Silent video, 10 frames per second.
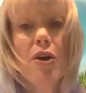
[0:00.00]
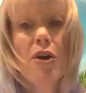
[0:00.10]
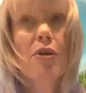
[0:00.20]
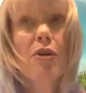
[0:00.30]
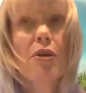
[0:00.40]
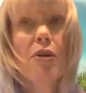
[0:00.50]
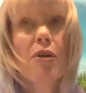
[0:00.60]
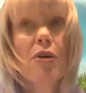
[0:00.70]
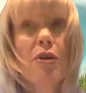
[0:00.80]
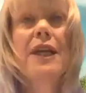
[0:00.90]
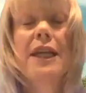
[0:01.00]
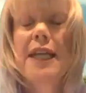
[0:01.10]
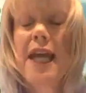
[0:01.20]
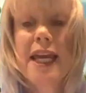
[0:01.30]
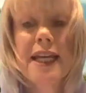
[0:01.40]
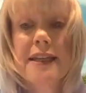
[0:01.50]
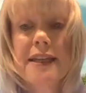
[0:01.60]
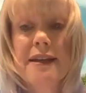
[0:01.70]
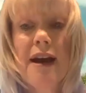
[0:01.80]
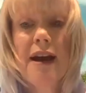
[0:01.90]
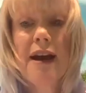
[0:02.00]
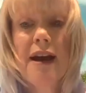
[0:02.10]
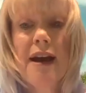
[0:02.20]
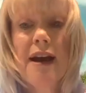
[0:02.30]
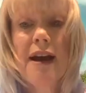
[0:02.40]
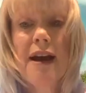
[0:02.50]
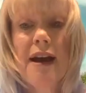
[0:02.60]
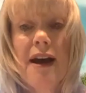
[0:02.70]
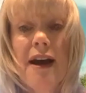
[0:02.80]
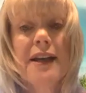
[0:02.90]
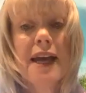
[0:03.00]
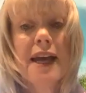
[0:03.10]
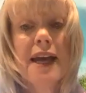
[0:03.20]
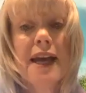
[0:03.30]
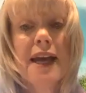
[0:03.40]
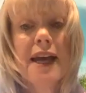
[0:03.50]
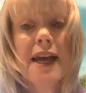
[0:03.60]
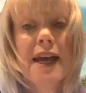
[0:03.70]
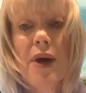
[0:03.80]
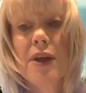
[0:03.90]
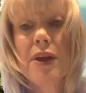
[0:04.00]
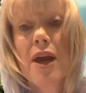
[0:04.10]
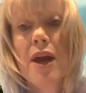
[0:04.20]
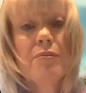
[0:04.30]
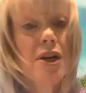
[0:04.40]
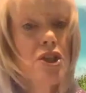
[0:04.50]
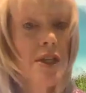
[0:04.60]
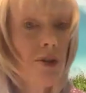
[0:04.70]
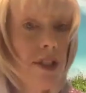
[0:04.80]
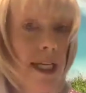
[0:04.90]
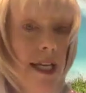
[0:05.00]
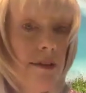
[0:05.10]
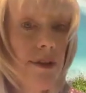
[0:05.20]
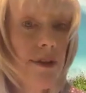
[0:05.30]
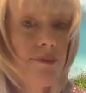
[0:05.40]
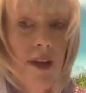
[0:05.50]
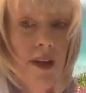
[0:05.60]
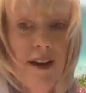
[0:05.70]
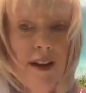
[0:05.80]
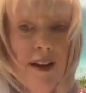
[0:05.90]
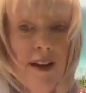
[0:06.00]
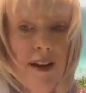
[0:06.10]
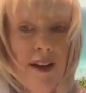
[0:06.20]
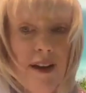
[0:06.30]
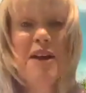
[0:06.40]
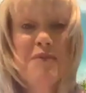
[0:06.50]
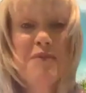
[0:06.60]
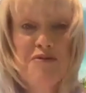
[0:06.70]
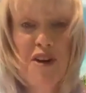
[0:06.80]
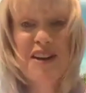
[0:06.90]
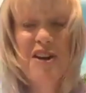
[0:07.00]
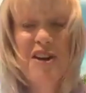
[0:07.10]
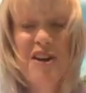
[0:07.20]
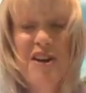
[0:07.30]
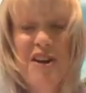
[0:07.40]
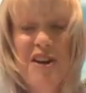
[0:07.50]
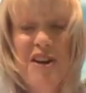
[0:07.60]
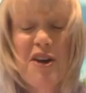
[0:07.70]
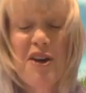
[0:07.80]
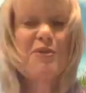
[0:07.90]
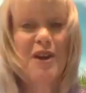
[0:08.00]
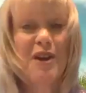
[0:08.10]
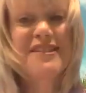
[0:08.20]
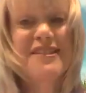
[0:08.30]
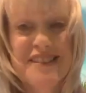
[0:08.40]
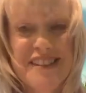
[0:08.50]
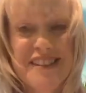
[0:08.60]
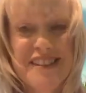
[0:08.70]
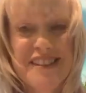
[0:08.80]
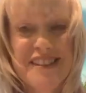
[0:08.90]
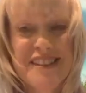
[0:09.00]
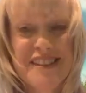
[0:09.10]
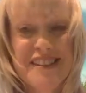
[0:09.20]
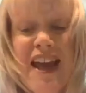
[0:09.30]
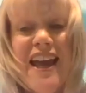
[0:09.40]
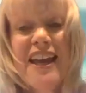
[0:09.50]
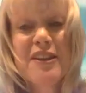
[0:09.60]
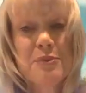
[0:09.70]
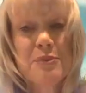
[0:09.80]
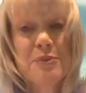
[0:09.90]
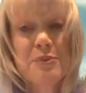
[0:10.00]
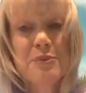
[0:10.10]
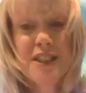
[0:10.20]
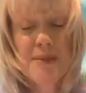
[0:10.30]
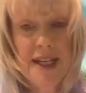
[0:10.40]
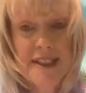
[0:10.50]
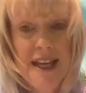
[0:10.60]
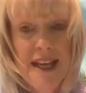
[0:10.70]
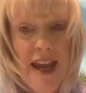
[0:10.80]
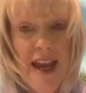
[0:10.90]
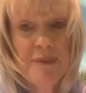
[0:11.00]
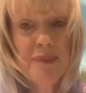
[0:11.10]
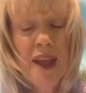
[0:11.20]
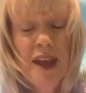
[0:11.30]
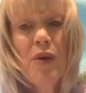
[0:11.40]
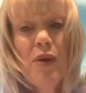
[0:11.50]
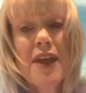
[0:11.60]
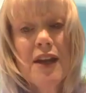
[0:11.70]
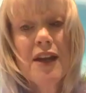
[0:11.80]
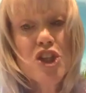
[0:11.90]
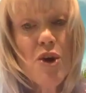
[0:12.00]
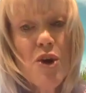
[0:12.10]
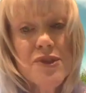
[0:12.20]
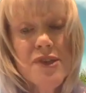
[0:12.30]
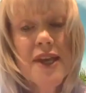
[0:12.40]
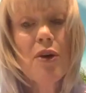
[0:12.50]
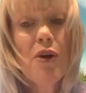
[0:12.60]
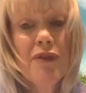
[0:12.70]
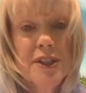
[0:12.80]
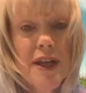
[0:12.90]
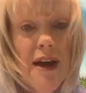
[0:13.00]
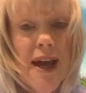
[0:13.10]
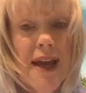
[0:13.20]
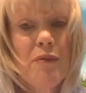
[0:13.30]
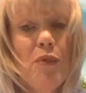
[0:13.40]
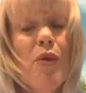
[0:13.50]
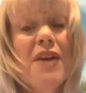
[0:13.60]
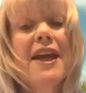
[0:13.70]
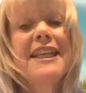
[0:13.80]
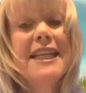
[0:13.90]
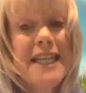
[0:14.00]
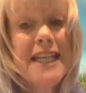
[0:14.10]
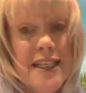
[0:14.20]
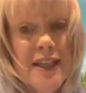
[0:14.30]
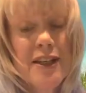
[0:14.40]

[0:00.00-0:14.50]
they're like doing a guided meditation, for example, when they're brushing their teeth. I've done that before, and I know, okay, this is time. And so it's blended into my day. What that shows is that over time, when they need